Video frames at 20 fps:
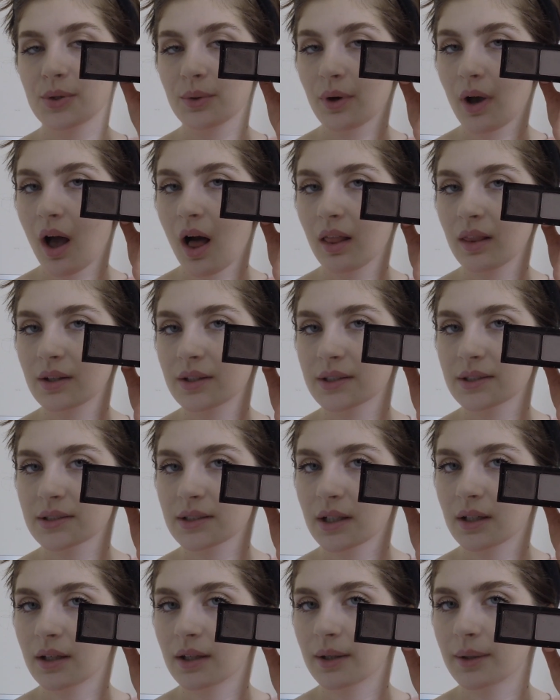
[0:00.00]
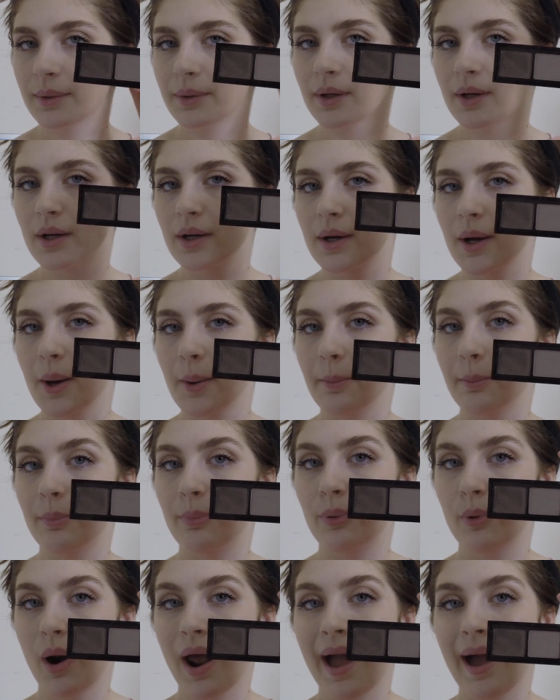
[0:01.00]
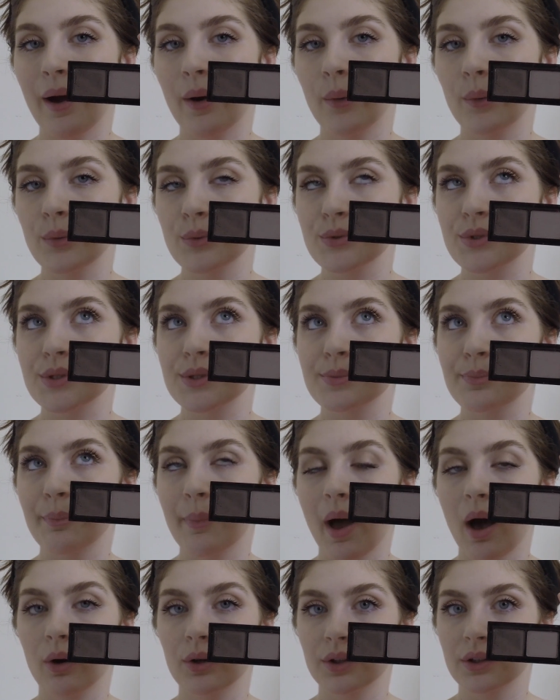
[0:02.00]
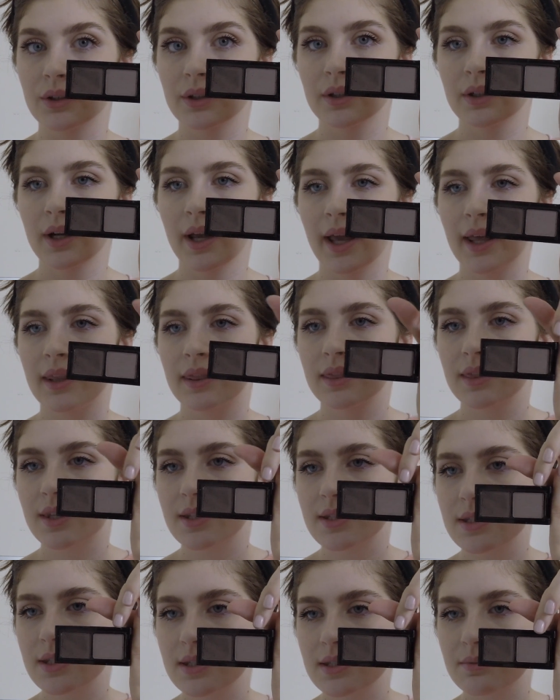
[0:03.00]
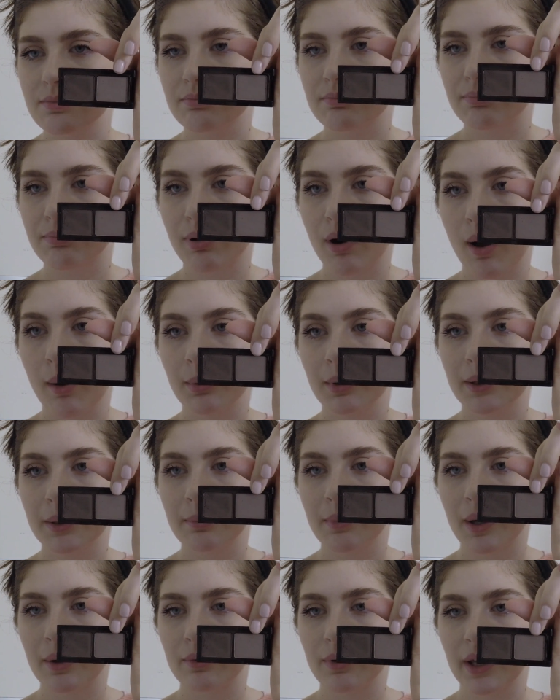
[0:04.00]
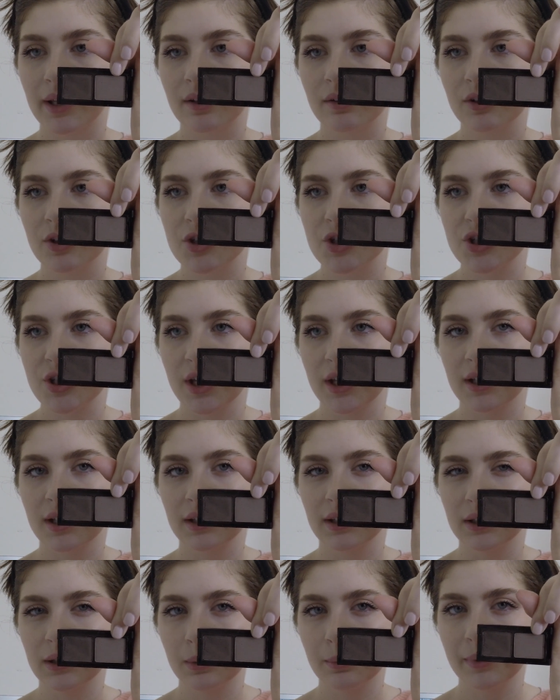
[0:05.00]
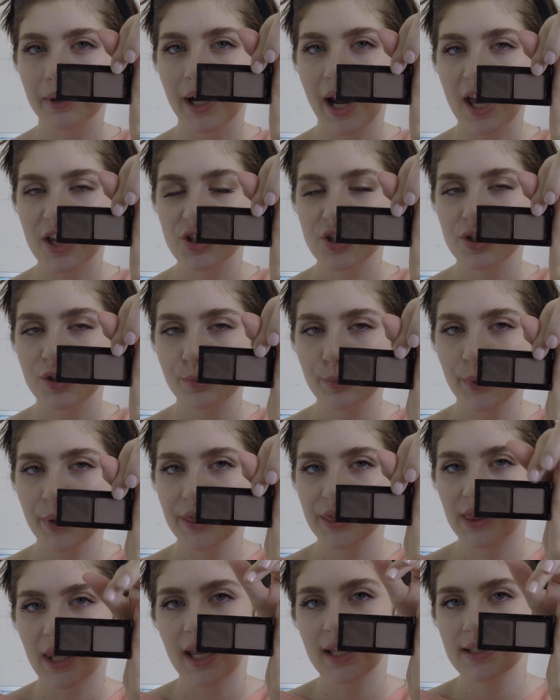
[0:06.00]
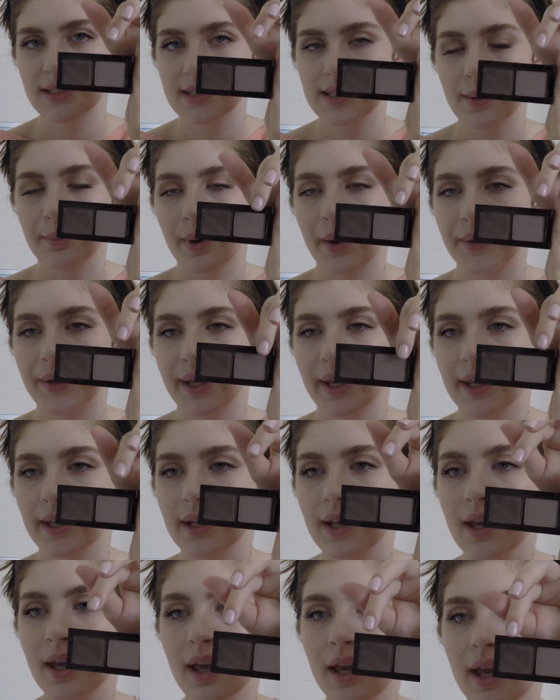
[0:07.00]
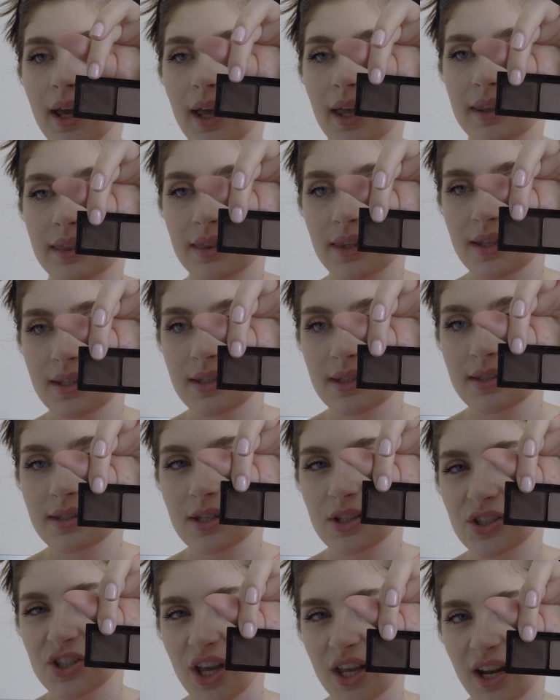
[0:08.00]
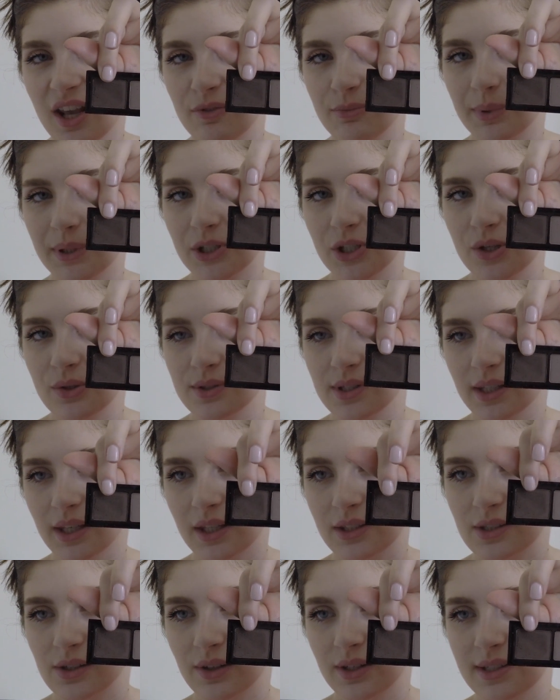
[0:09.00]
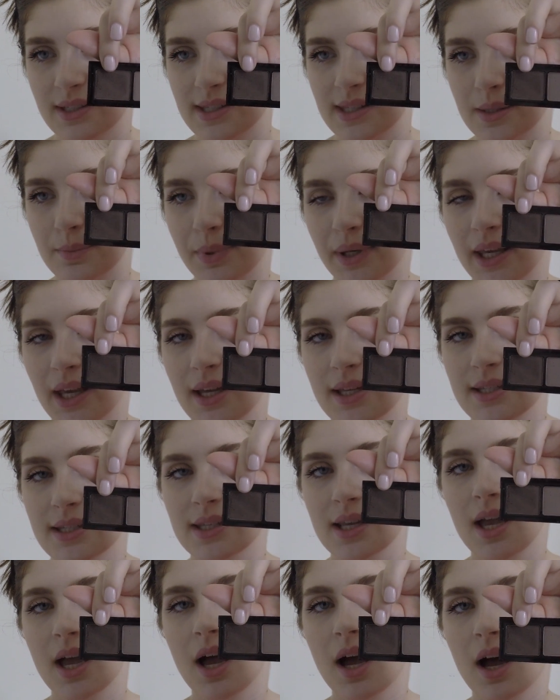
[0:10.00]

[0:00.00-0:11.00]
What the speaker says: colored brows powder, and this is probably my regular shade, a little bit ashier, but that's about it. And this is the shade I've been using, as you can see, because